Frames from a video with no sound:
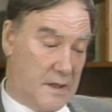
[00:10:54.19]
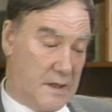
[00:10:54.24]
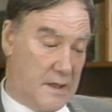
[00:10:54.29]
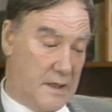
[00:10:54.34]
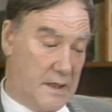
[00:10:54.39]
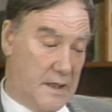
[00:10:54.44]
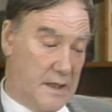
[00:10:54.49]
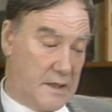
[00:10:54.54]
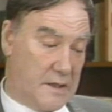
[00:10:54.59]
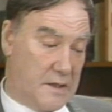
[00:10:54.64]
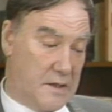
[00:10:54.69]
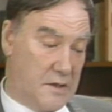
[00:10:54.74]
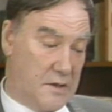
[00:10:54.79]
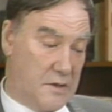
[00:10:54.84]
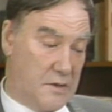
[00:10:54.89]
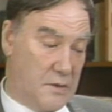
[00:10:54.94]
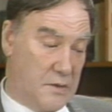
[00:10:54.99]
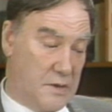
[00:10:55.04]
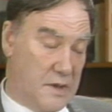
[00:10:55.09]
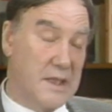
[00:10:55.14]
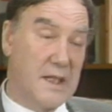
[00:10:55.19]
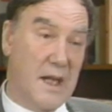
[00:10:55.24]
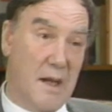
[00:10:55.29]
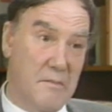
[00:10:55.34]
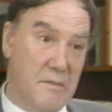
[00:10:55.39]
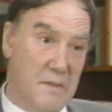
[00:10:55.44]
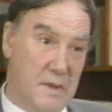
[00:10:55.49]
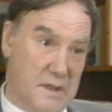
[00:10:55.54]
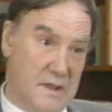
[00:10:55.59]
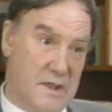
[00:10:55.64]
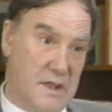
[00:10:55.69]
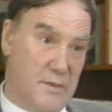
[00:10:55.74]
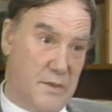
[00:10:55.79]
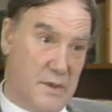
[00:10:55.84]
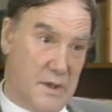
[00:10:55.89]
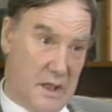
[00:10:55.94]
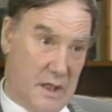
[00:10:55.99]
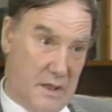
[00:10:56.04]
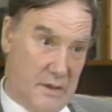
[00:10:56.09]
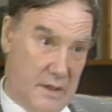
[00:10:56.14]
connected to the numbers that
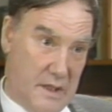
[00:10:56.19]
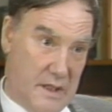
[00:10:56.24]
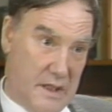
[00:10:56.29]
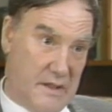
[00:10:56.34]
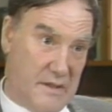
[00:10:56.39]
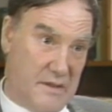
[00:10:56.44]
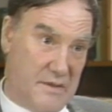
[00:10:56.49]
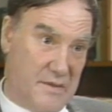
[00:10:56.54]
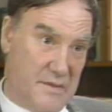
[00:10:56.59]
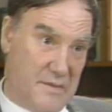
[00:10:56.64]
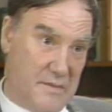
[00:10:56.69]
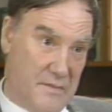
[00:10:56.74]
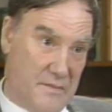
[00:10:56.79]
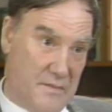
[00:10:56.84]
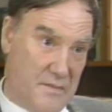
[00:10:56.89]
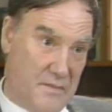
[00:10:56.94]
we now have.